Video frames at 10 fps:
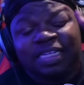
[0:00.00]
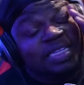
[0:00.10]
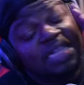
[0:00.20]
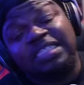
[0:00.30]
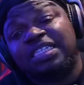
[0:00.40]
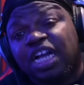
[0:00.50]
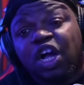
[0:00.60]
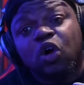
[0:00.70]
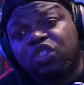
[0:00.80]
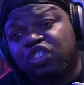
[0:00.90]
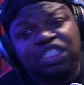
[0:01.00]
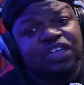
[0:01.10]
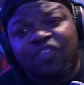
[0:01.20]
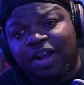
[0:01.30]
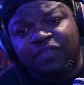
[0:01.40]
Listen, your culture is
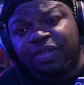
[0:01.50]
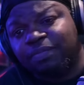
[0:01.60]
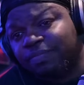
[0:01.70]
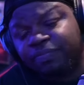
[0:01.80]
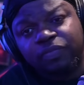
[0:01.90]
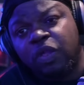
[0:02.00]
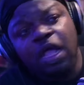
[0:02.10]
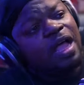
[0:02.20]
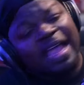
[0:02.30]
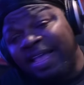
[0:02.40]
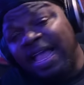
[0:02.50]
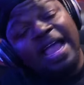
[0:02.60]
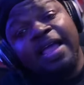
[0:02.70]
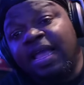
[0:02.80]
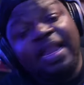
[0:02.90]
irrelevant.
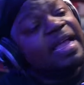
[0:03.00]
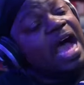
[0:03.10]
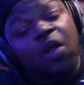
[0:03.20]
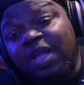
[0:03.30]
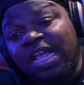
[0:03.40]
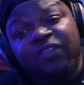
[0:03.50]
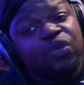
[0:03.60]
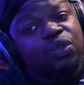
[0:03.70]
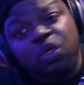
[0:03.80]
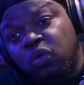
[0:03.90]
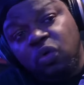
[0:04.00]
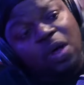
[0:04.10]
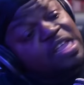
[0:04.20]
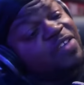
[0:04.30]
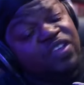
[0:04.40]
And nigga, I don't care if you Zulu, I
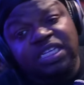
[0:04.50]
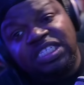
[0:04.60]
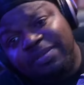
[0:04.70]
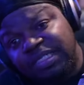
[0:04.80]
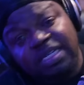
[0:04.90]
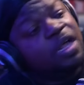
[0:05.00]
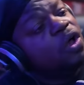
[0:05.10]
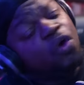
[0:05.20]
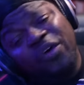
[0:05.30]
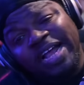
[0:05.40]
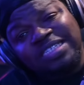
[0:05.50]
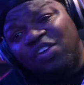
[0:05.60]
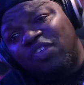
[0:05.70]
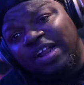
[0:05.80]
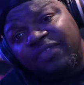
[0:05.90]
don't care if you Egyptian, all that's
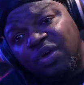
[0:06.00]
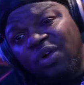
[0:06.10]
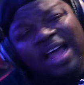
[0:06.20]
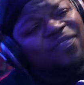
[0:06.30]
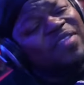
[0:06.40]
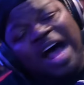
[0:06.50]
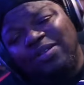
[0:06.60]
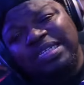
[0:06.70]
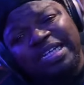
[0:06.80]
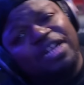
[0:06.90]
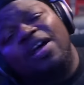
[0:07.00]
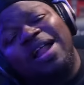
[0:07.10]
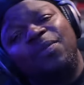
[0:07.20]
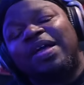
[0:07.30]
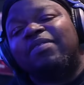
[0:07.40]
irrelevant. All that thousand year,
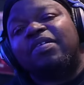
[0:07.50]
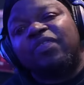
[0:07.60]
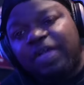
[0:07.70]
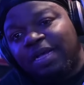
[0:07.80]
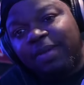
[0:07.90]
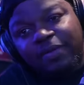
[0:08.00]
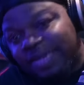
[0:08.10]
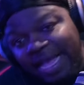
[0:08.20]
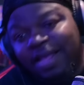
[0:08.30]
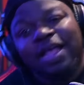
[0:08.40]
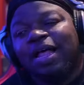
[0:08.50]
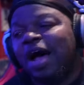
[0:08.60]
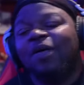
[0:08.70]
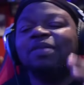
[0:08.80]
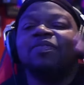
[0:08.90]
I don't give a fuck about that. I
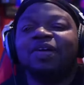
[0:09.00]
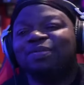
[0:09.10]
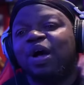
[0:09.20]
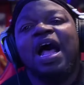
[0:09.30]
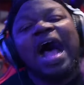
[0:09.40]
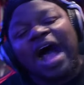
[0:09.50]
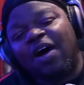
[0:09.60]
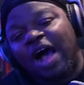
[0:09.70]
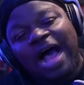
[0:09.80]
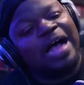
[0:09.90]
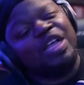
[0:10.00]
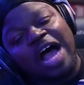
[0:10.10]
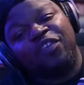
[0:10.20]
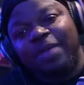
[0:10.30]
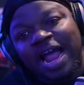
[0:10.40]
don't give a fuck about how, how
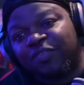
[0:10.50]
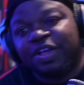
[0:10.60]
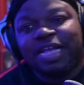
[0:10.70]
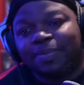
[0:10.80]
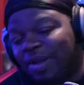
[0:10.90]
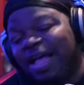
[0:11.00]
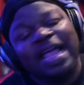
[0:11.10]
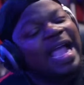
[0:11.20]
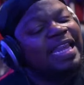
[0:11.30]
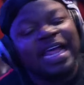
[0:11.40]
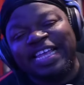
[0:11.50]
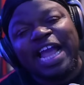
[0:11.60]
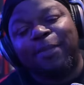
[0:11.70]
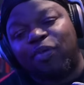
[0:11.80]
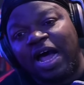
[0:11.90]
y'all from Africa and y'all proud. Ain't none of
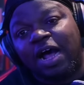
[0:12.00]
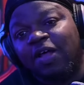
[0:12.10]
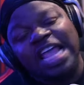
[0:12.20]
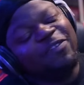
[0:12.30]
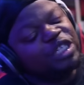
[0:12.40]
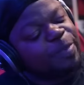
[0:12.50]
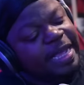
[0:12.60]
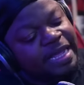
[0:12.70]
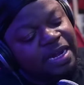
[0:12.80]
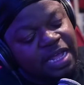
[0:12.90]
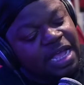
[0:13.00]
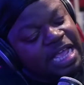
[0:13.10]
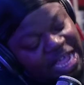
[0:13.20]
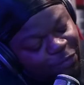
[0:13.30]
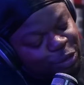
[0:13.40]
y'all proud. If you speaking
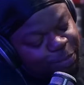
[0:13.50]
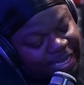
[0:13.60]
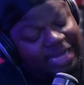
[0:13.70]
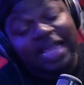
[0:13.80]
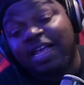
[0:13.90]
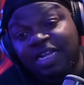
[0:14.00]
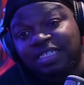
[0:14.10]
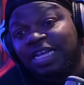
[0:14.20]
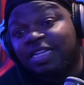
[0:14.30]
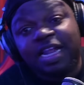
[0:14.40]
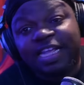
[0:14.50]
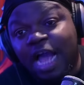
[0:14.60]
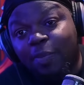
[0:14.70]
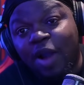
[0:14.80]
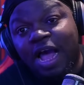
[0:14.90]
if you speaking English, none of
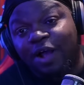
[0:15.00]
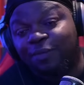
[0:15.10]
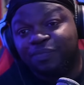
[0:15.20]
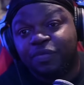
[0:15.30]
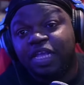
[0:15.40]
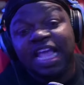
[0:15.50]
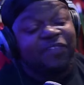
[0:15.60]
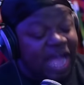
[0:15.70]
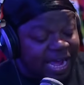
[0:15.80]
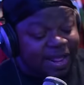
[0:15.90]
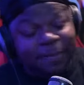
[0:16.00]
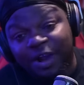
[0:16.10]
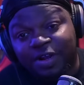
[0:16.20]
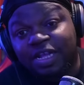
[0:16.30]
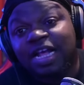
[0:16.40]
y'all proud. If y'all in
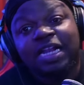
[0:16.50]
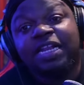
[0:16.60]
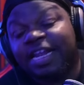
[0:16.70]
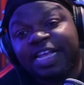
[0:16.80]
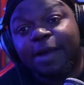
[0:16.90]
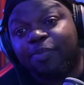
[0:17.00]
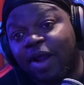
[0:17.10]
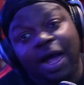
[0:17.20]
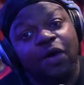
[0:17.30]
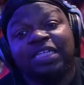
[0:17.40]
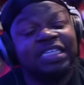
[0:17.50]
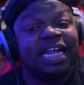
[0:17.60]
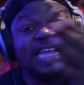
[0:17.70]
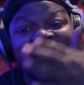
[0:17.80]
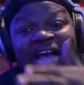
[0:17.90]
America, none of y'all proud. To
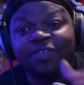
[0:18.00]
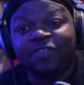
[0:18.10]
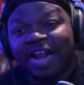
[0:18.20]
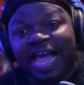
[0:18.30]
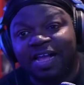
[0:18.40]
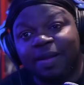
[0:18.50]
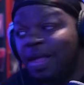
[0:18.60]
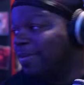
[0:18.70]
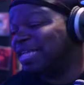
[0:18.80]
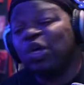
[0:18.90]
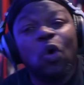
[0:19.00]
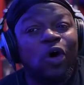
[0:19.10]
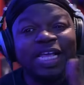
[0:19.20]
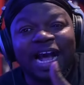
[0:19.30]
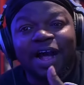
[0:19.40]
none of y'all have a flag up because all
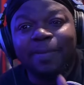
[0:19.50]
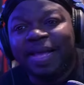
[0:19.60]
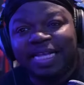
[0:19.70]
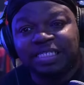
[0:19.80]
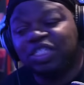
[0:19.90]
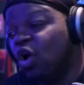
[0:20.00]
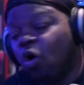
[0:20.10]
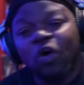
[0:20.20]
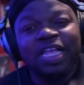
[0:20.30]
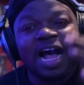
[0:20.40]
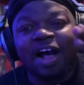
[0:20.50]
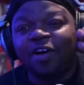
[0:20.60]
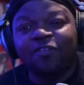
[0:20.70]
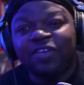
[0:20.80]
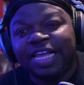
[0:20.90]
y'all are peasants. All y'all are
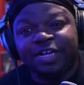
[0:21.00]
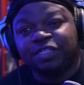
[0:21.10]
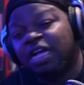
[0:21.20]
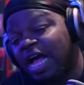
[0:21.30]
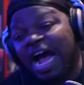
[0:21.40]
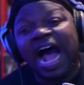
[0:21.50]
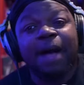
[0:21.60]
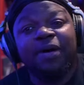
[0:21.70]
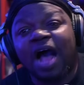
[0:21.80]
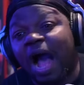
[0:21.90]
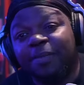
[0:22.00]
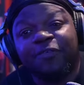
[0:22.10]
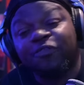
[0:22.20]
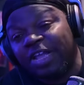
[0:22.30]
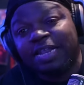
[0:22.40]
fleers. I'm a I'm a
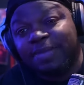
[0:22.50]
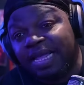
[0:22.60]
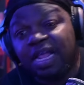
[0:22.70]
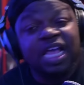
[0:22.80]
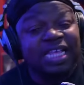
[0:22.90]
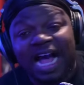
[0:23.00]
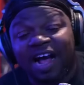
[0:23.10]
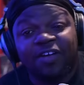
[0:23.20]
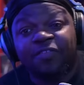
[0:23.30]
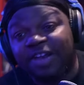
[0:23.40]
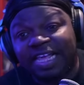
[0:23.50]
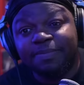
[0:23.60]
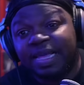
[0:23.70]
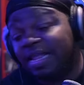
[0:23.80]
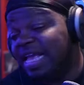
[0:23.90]
freedman. Y'all are
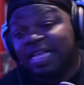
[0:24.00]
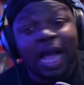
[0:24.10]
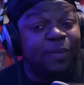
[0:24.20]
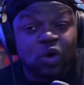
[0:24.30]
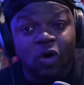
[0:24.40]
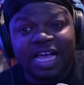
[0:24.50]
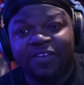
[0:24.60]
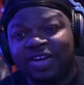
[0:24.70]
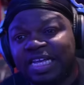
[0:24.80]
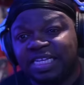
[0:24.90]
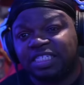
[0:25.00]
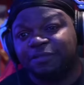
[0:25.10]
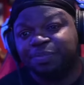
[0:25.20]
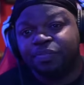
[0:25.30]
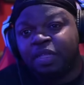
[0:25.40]
fleemen. I'ma call y'all fleas.
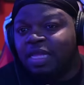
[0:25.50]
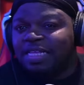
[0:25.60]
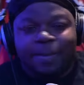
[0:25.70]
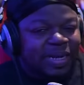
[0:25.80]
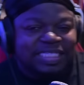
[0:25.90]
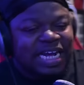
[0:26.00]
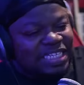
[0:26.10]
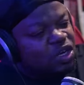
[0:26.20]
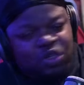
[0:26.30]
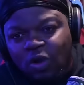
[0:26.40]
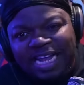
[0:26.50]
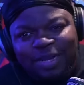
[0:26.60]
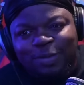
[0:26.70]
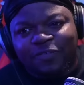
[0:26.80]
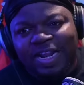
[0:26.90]
A bunch of y'all goes, oh yeah,
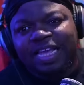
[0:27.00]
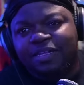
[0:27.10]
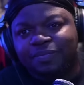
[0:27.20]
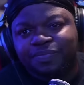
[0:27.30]
all was flea.